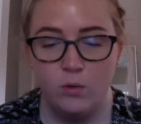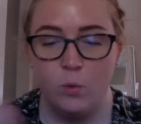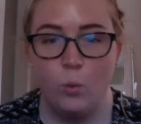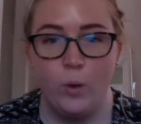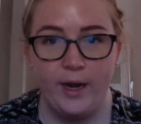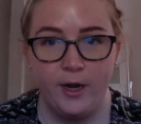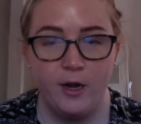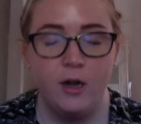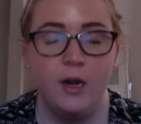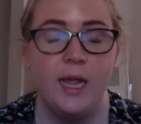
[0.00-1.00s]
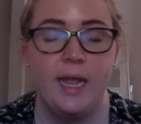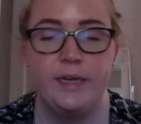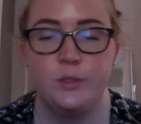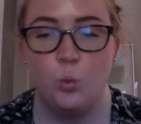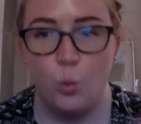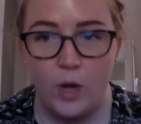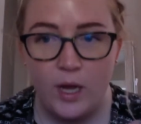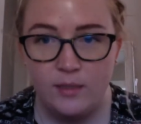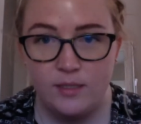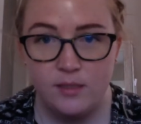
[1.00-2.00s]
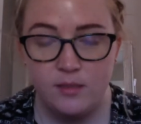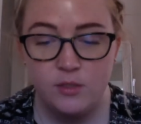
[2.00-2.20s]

where, and what?